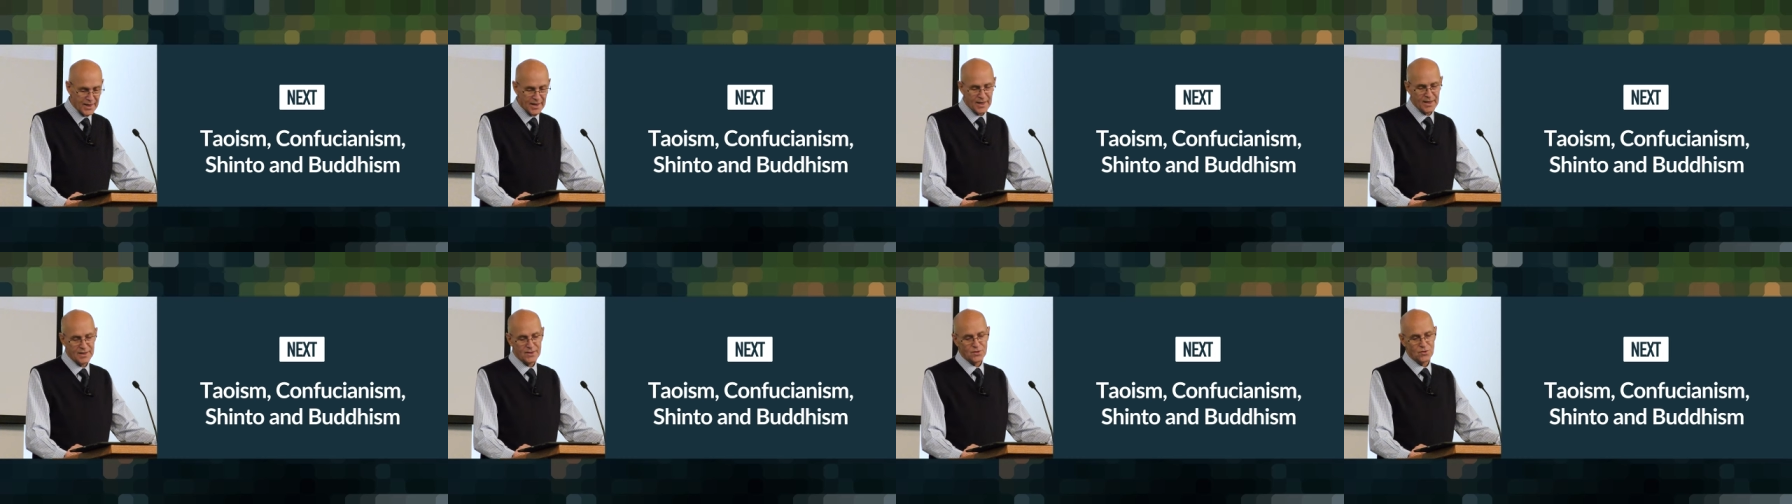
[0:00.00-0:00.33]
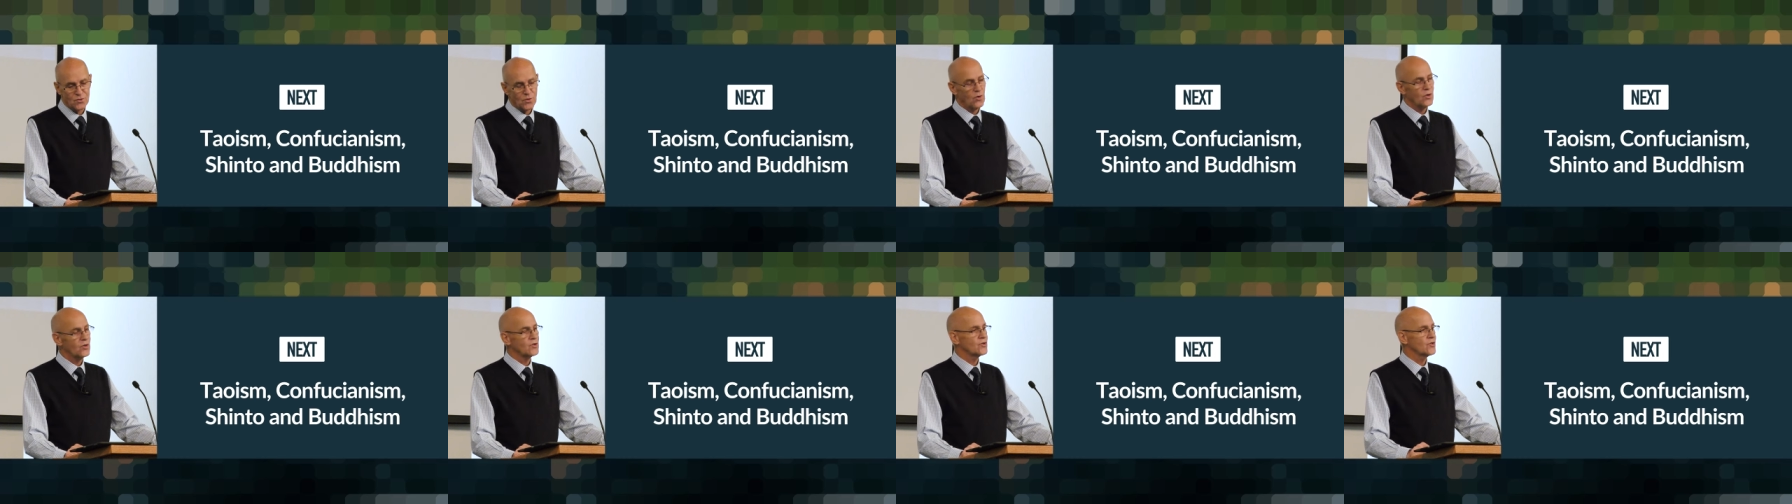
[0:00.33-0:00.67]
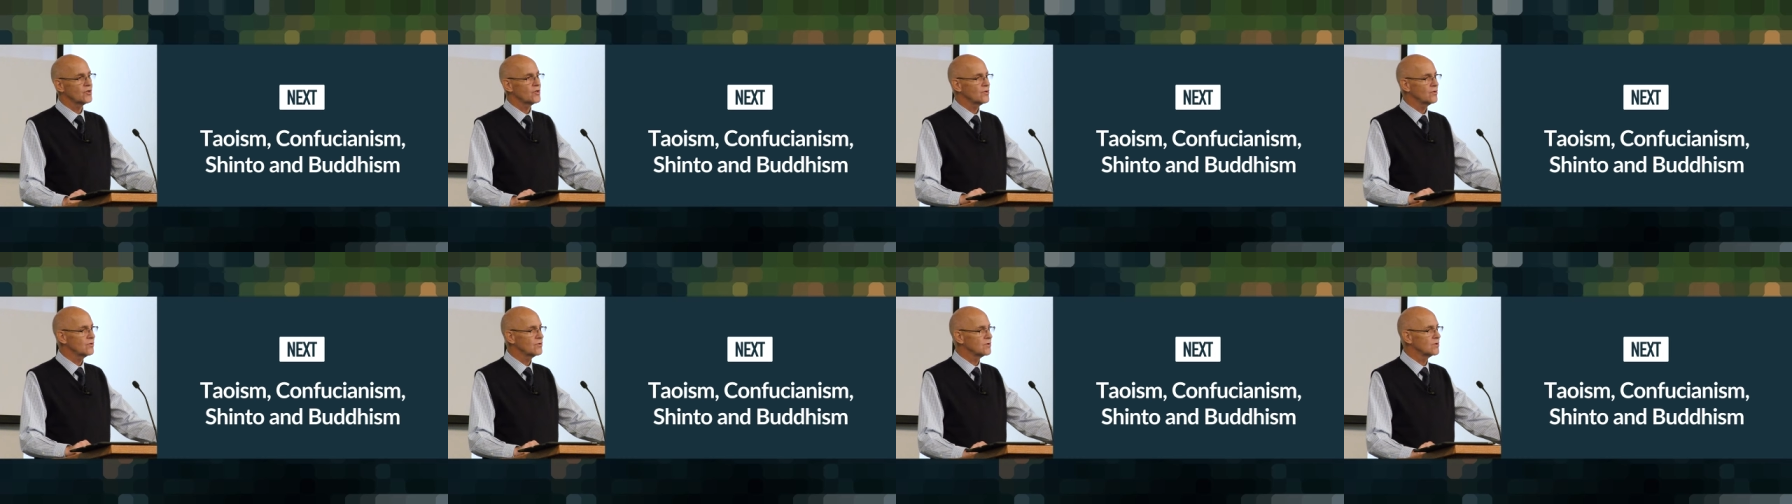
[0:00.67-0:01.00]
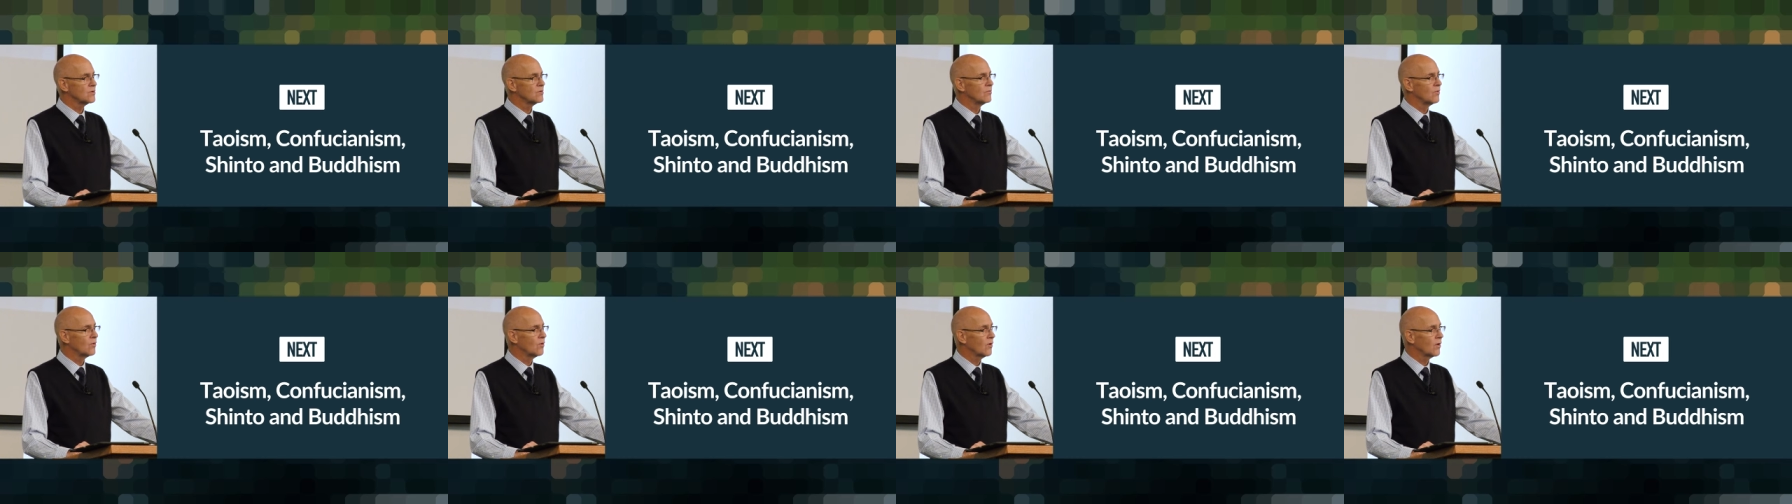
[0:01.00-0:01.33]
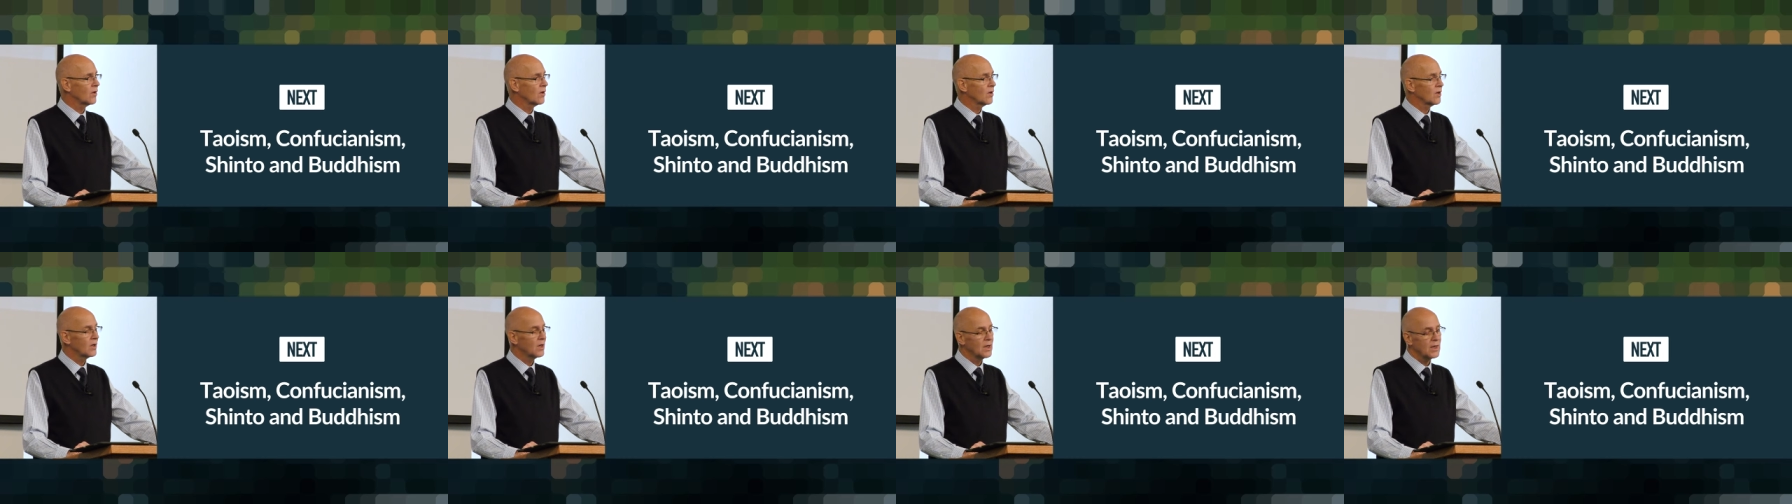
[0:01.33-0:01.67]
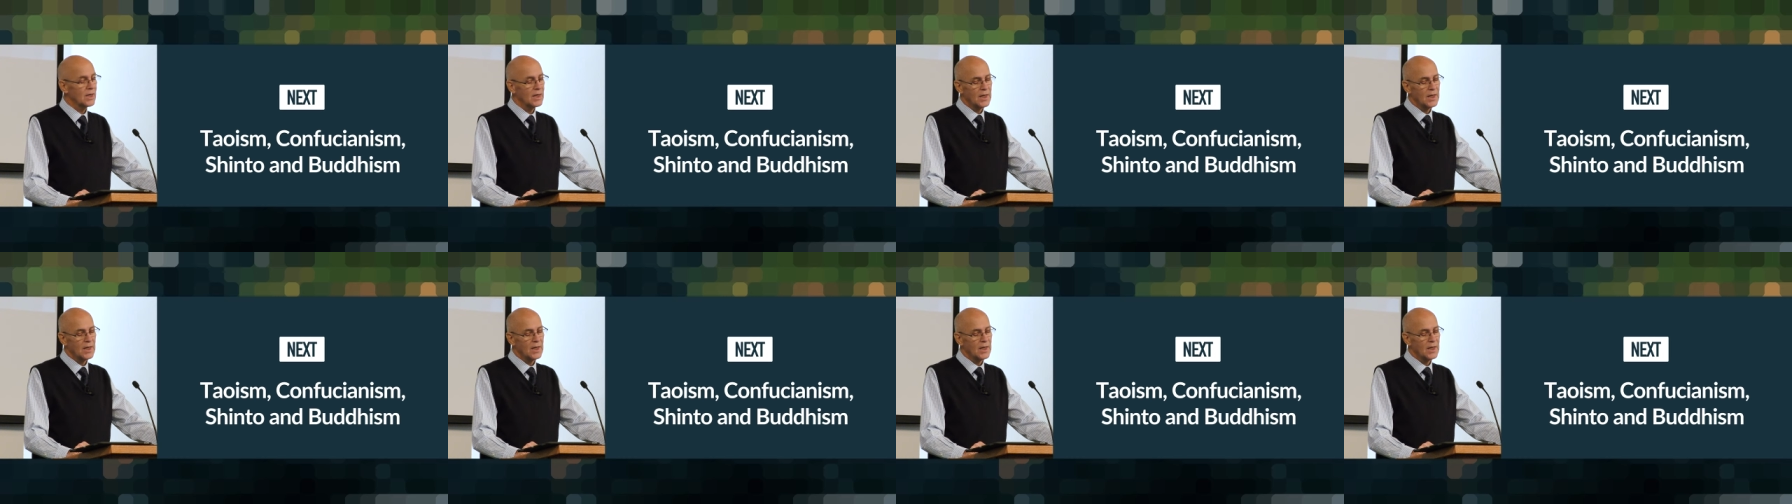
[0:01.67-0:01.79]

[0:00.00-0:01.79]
and torture you some more